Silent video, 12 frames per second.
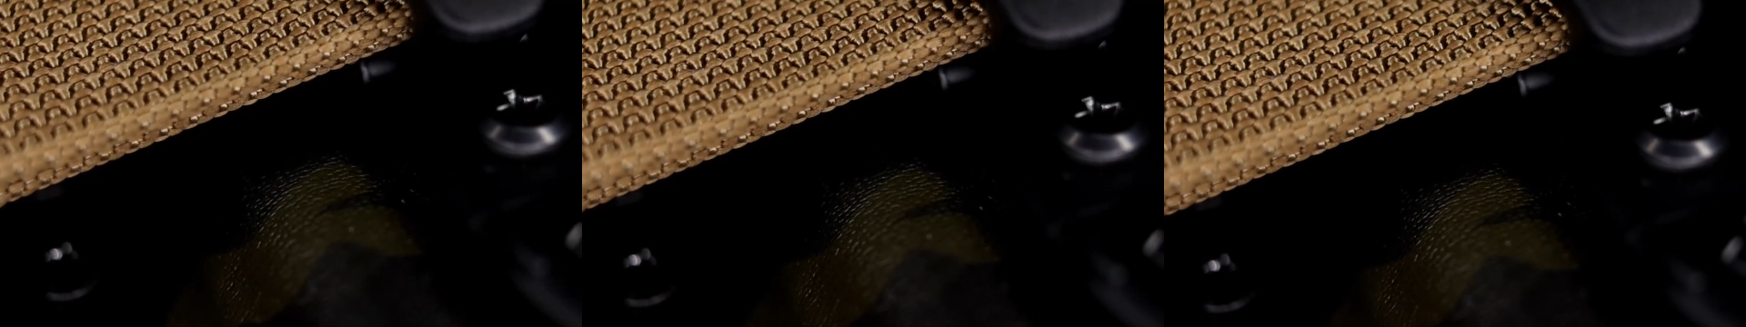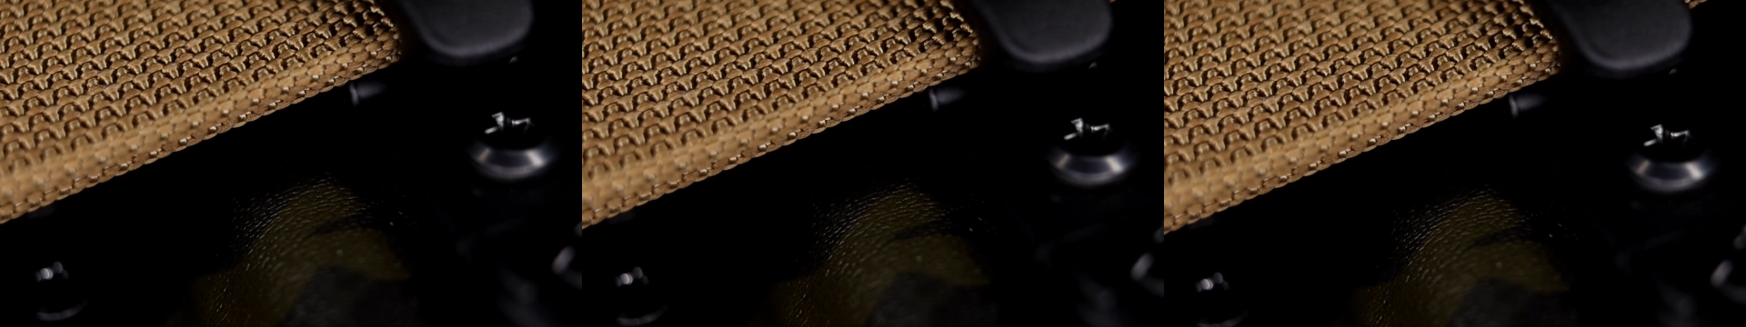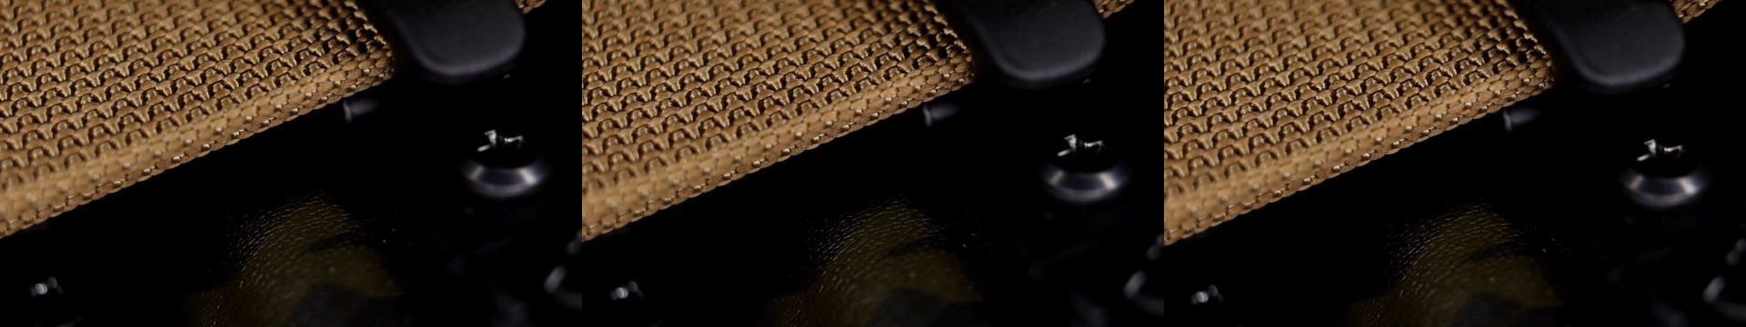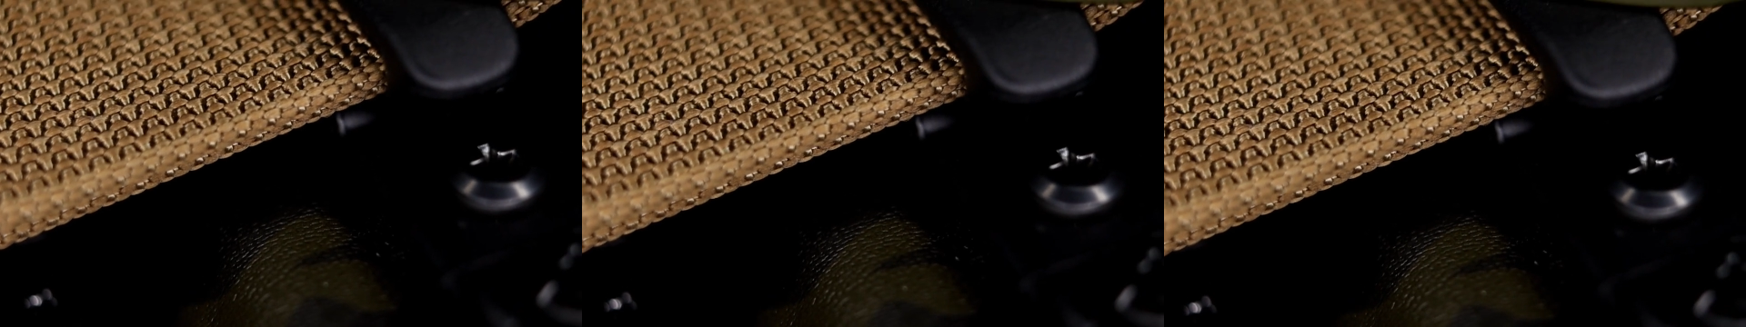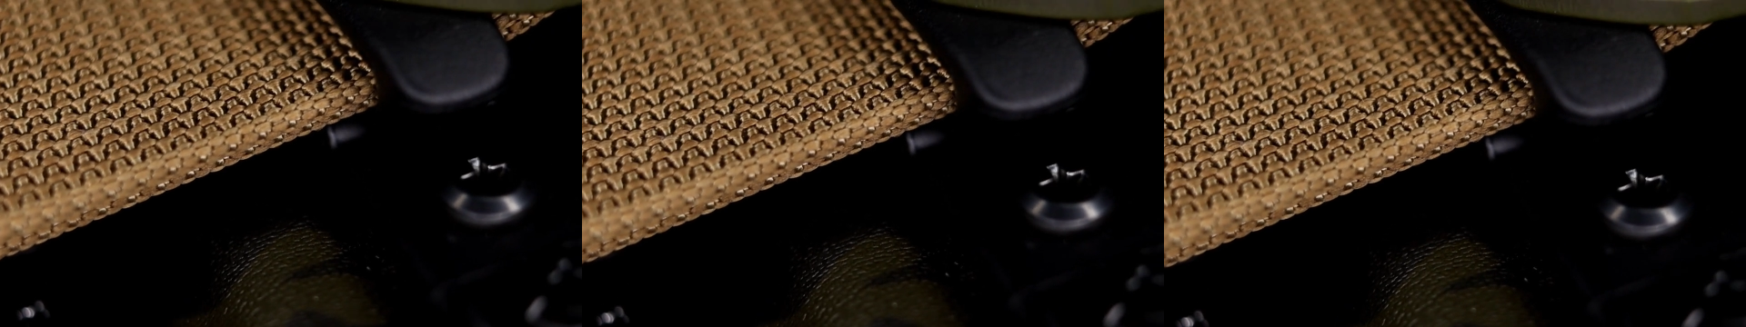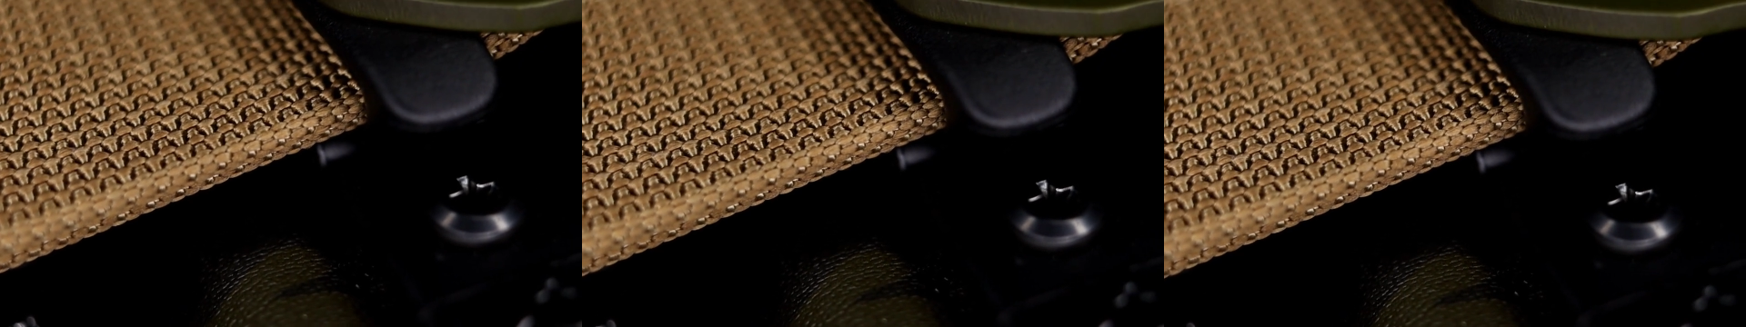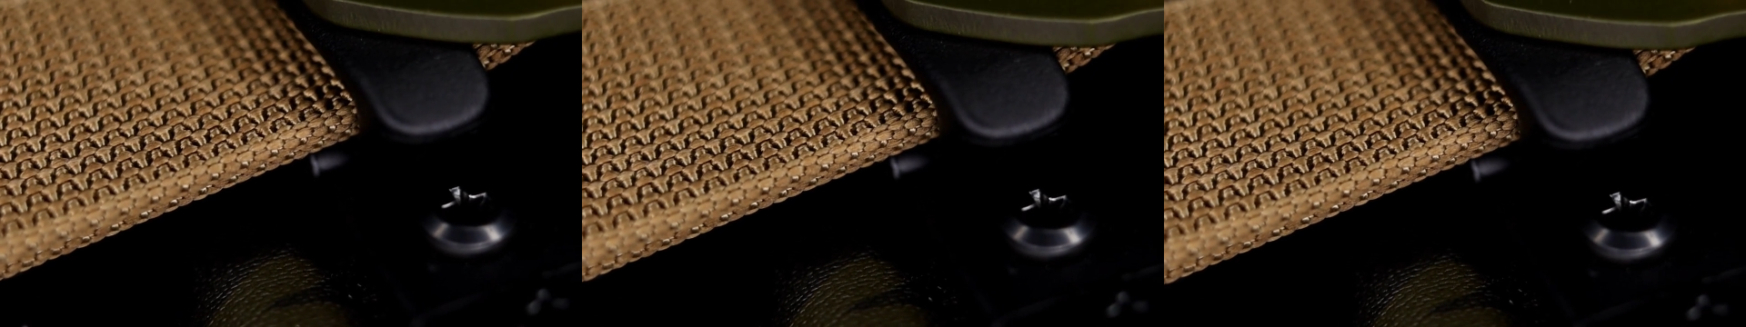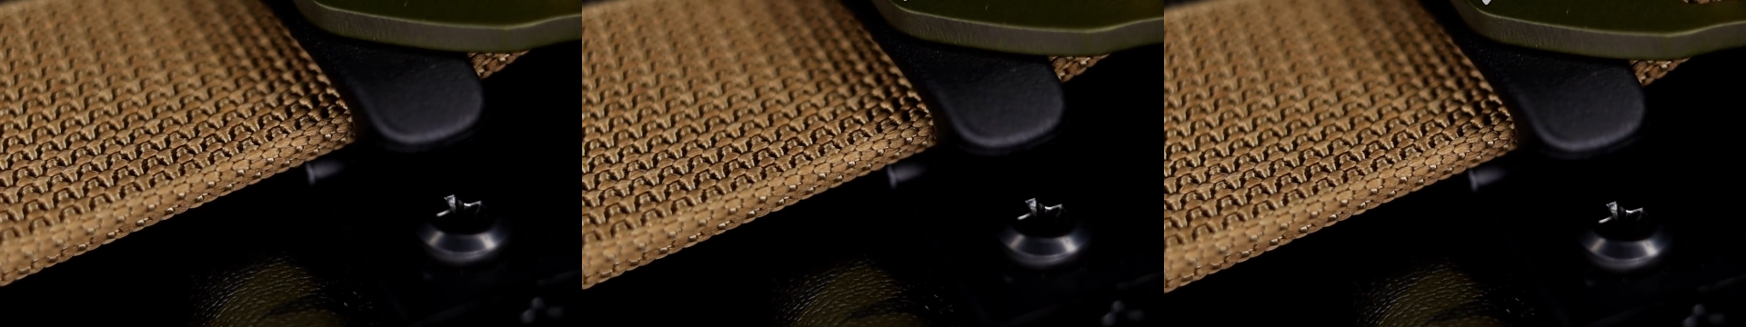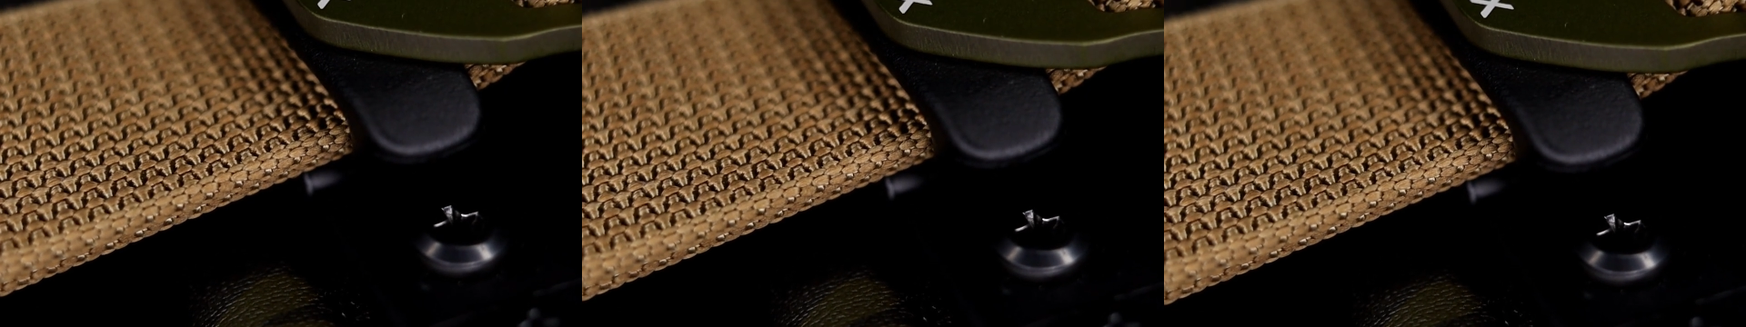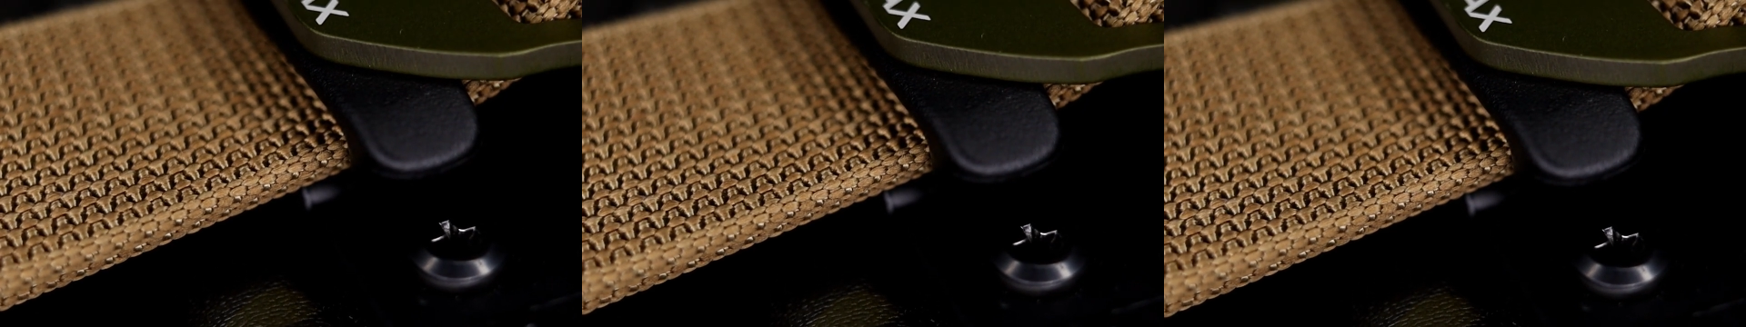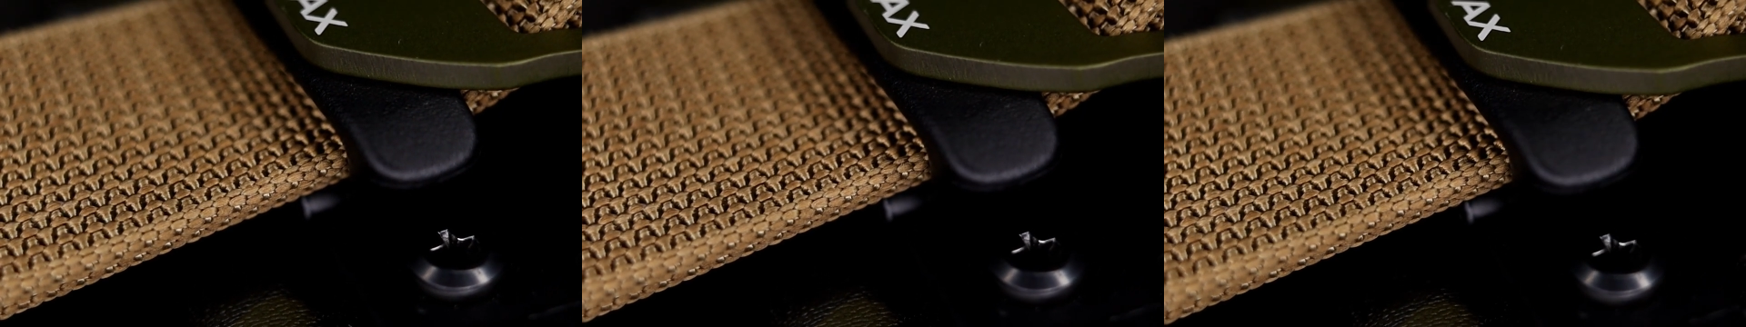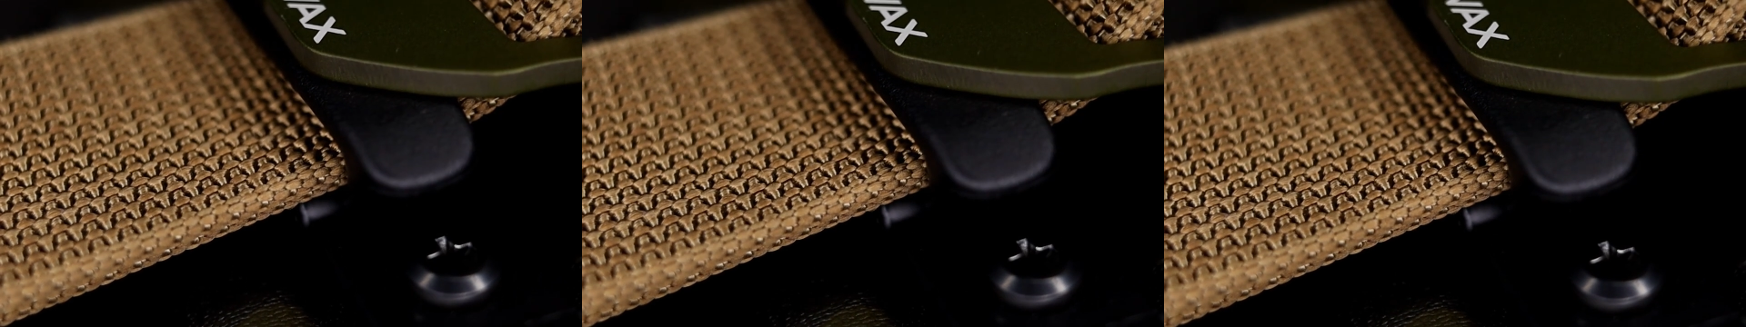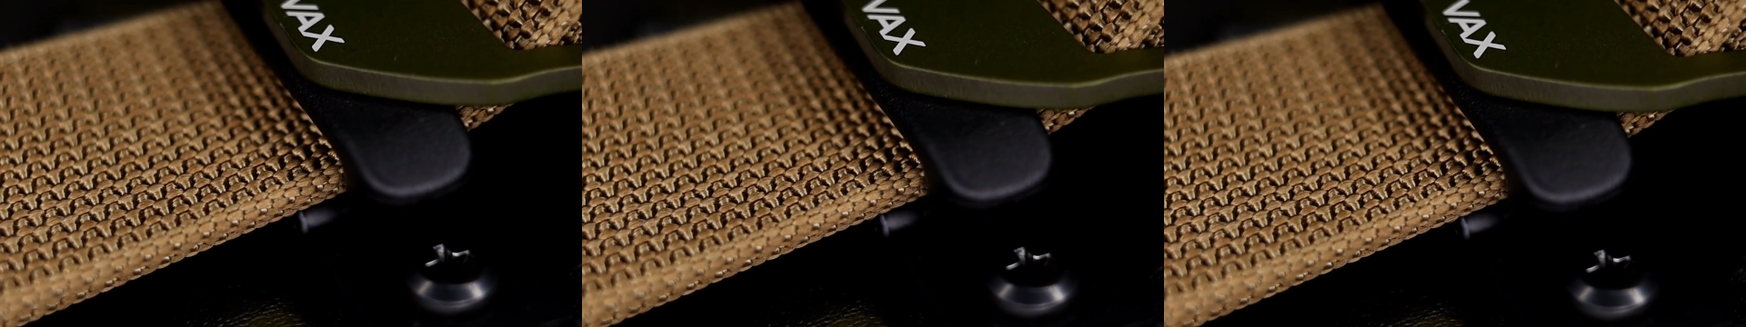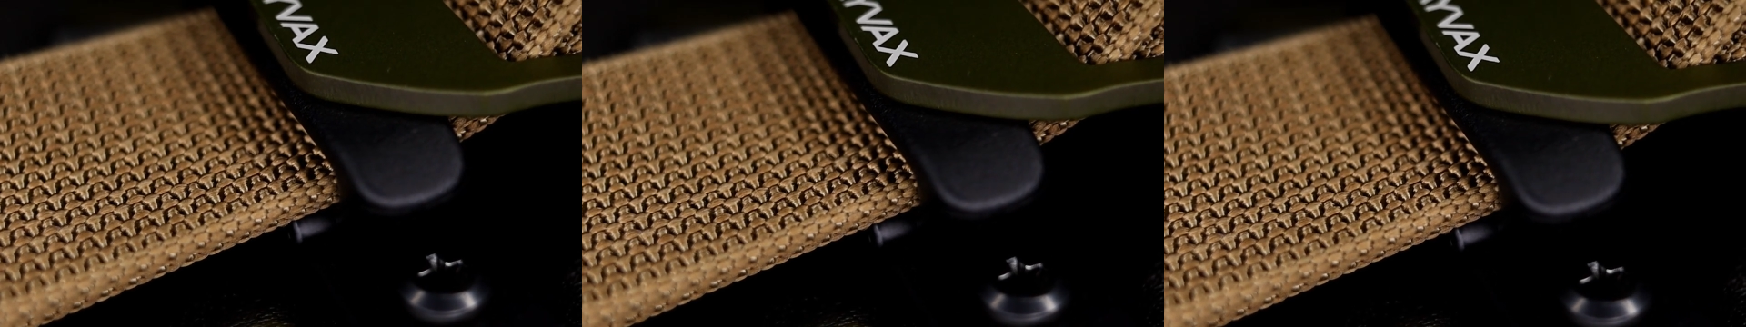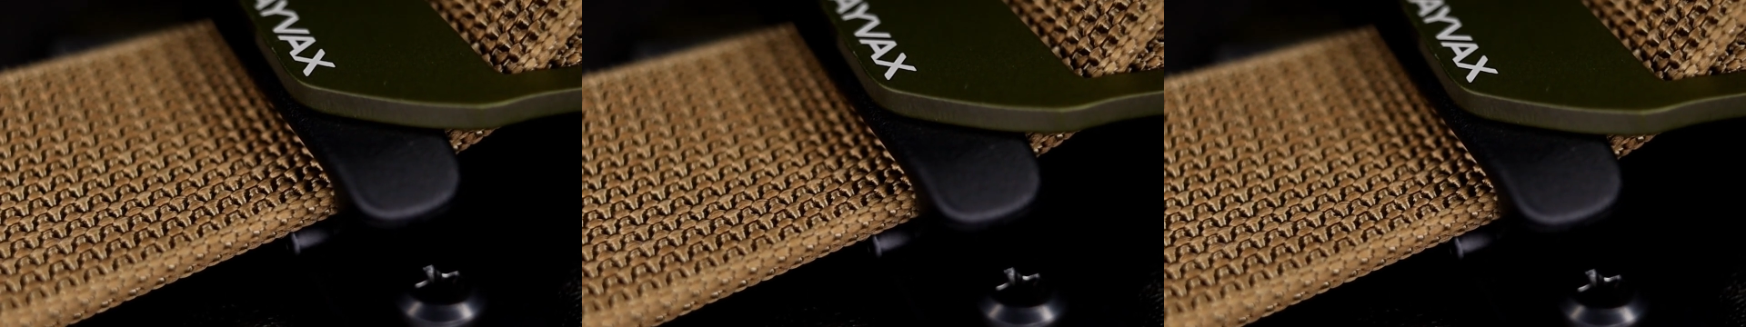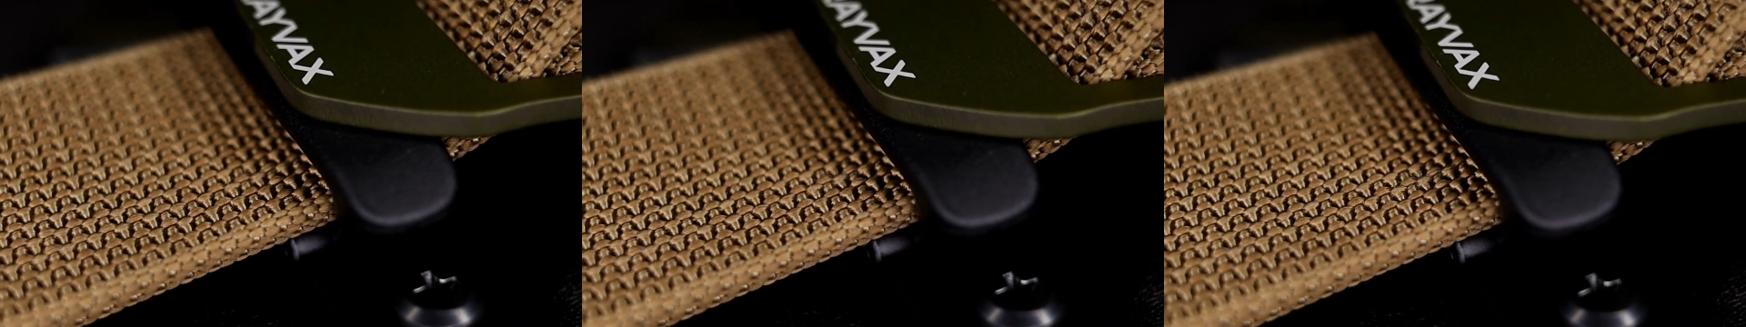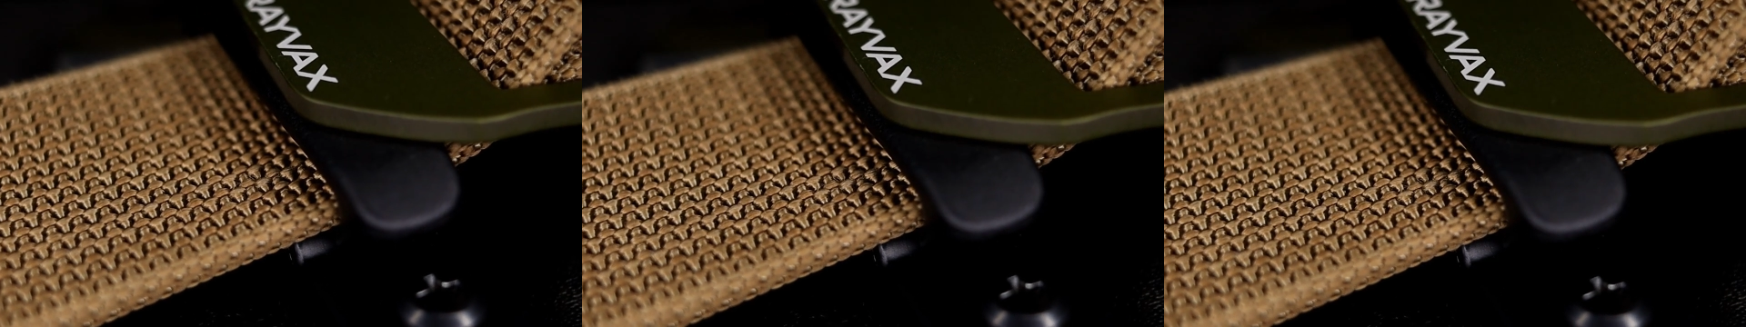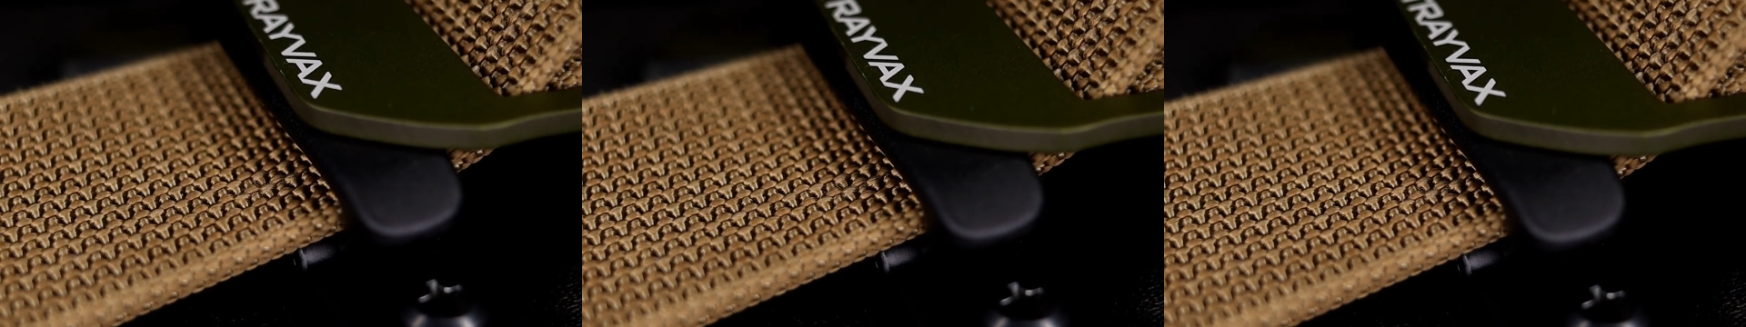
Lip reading: No face is visible, so there are no lips to read.